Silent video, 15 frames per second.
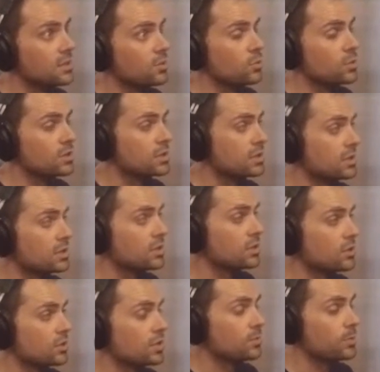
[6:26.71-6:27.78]
really
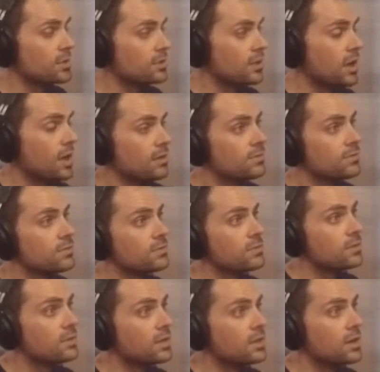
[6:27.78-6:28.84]
going to be tough
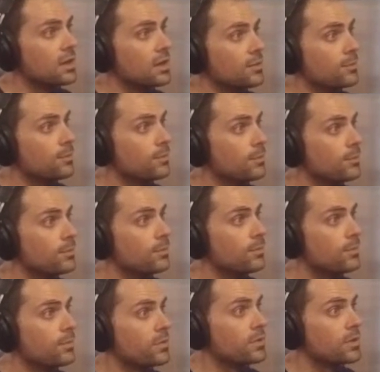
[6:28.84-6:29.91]
um,
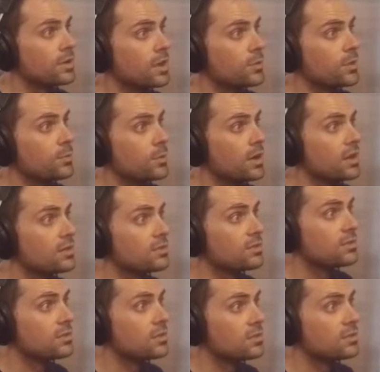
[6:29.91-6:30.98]
the coming months.